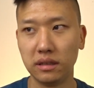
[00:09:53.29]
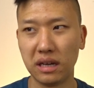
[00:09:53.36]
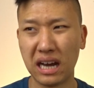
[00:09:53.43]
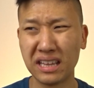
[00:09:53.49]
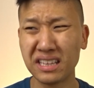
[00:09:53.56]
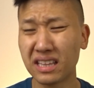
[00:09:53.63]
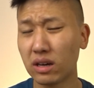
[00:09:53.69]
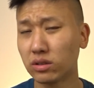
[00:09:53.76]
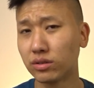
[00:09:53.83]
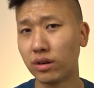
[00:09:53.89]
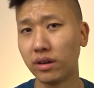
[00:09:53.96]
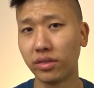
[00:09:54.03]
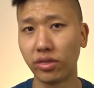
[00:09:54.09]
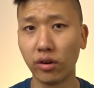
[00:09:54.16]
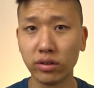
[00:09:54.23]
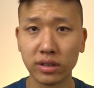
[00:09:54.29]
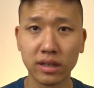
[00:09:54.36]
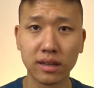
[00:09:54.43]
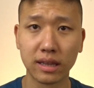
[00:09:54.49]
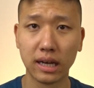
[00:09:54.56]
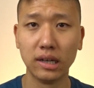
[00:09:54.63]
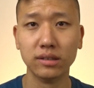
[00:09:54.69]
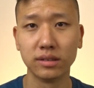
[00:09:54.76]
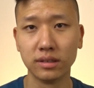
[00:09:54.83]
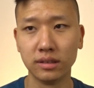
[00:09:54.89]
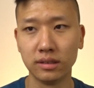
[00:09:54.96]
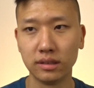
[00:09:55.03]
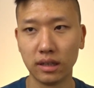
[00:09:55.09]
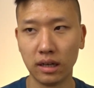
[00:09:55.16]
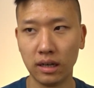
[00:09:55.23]
13,000
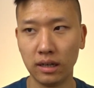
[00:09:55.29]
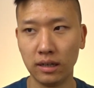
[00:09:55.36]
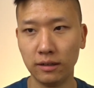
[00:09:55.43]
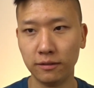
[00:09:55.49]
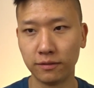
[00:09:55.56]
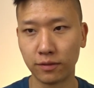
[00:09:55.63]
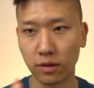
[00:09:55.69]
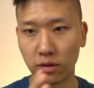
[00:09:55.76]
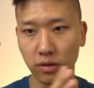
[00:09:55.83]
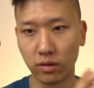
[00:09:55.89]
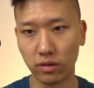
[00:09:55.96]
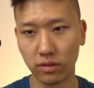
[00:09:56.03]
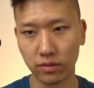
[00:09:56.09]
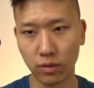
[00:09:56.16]
for